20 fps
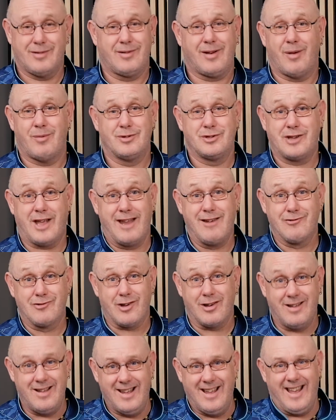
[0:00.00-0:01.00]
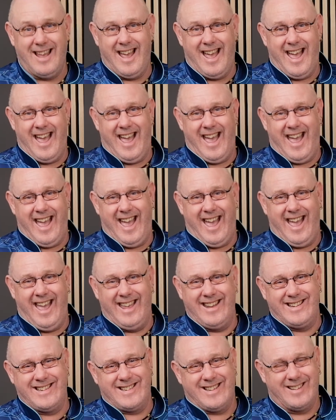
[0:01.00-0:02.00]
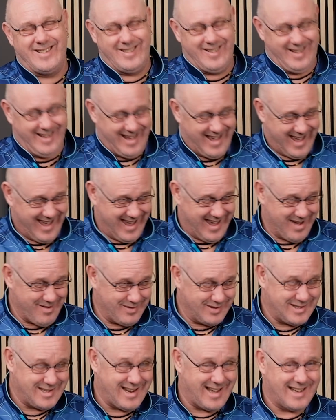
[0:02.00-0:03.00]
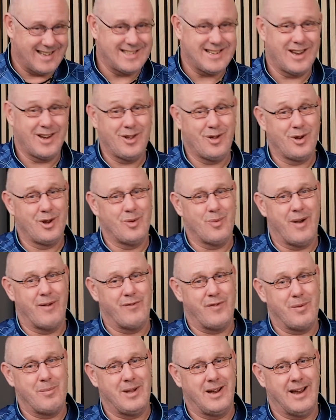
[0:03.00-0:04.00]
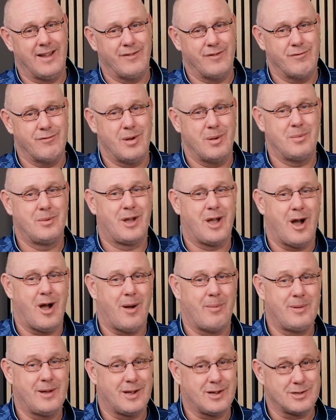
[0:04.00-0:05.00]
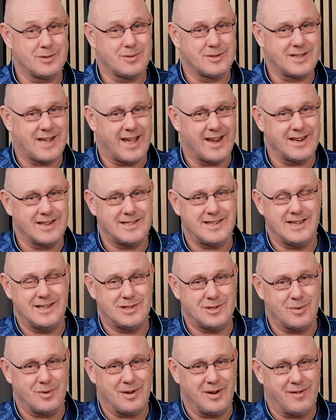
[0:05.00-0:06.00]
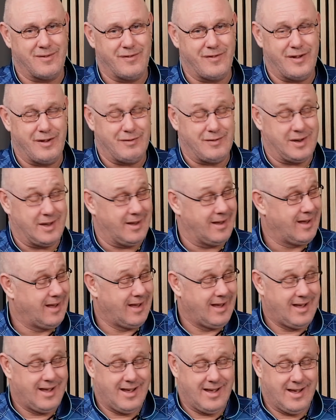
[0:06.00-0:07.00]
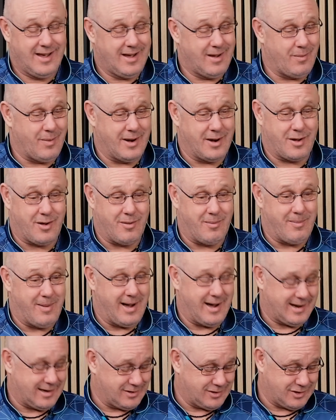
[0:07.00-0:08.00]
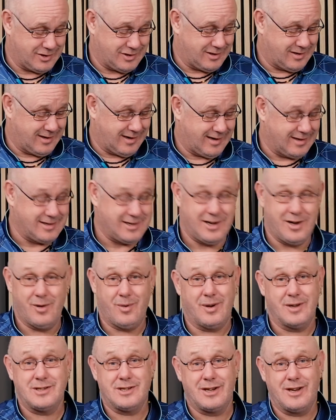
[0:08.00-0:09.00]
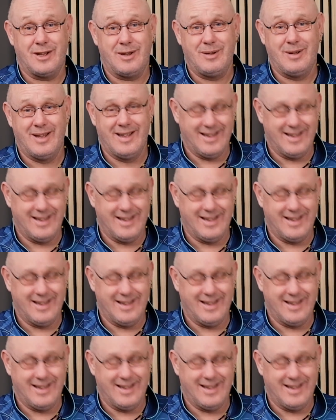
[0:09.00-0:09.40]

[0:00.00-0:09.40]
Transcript: was skint. So it was nice, and I only went for my living room carpet because I was guaranteed 250. And when I come back, I just didn't know what to do.